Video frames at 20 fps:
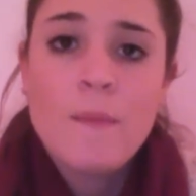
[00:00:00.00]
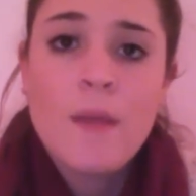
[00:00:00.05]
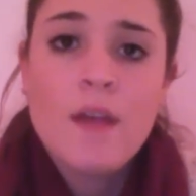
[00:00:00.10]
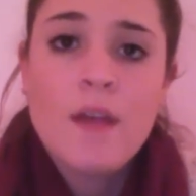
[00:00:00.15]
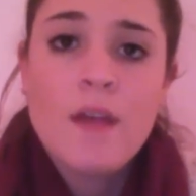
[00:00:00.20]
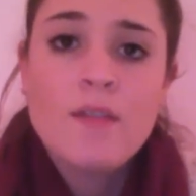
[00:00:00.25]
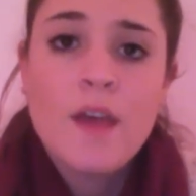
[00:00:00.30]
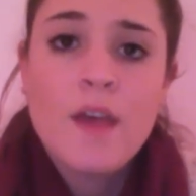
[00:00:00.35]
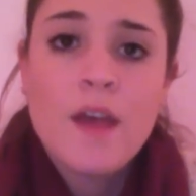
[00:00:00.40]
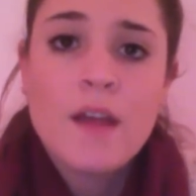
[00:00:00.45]

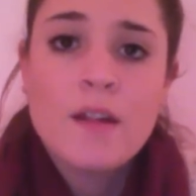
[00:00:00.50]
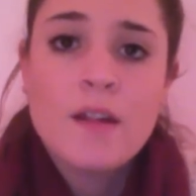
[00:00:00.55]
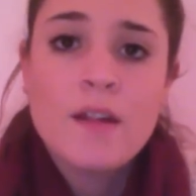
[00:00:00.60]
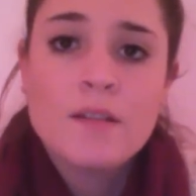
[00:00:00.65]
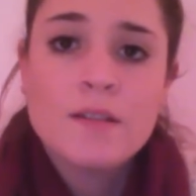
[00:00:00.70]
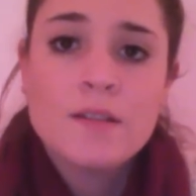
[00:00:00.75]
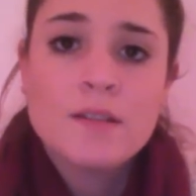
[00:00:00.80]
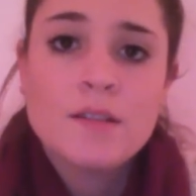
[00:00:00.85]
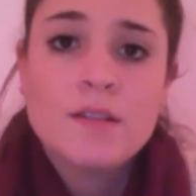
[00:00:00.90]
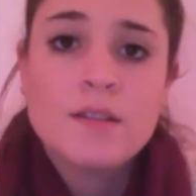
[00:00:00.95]
And
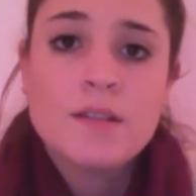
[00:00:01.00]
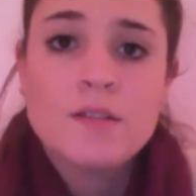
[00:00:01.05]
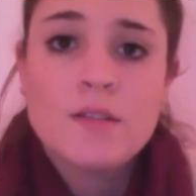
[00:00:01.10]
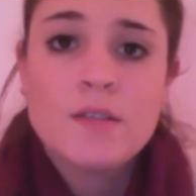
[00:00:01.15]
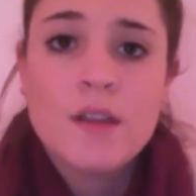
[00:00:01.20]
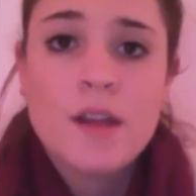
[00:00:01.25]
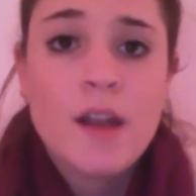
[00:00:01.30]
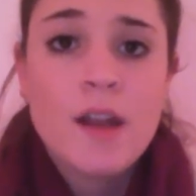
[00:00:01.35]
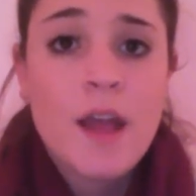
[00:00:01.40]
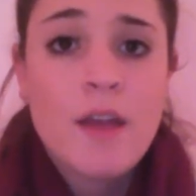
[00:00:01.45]
then the teacher
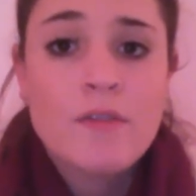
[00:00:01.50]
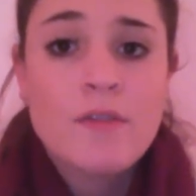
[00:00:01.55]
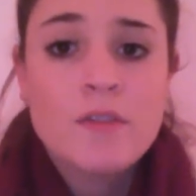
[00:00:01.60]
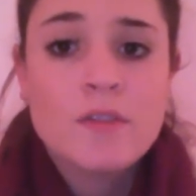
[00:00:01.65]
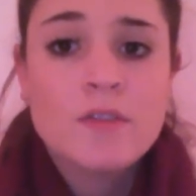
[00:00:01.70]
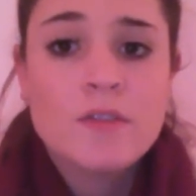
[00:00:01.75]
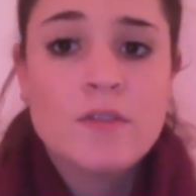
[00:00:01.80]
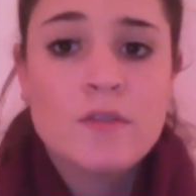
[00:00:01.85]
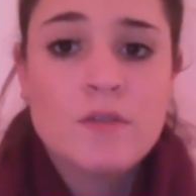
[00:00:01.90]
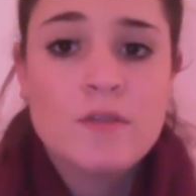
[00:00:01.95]
can have the
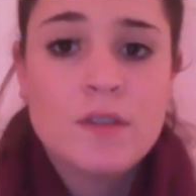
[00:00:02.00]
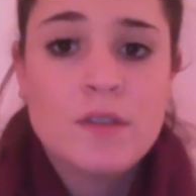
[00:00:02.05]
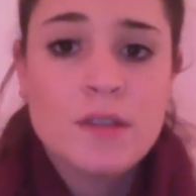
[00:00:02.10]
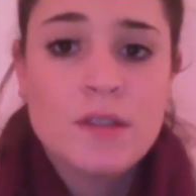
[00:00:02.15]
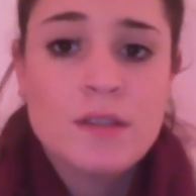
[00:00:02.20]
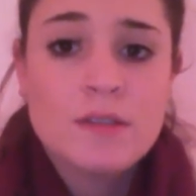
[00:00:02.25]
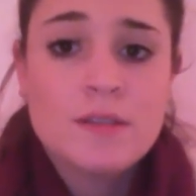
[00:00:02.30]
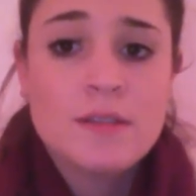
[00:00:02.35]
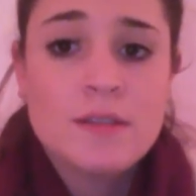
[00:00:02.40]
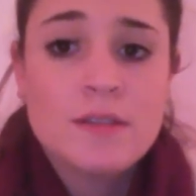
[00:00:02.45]
student
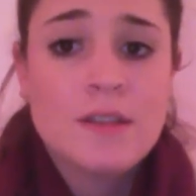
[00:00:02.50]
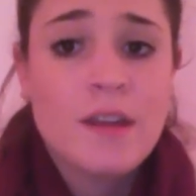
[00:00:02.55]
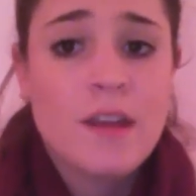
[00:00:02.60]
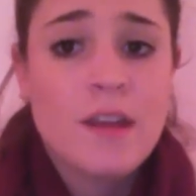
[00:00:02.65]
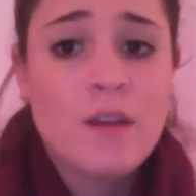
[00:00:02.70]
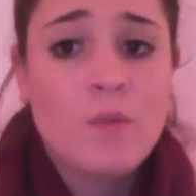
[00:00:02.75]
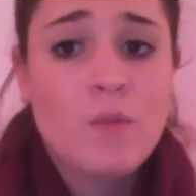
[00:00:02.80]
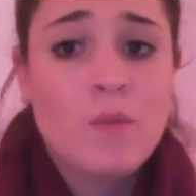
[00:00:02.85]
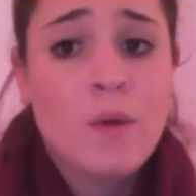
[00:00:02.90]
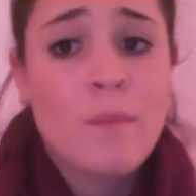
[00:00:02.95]
state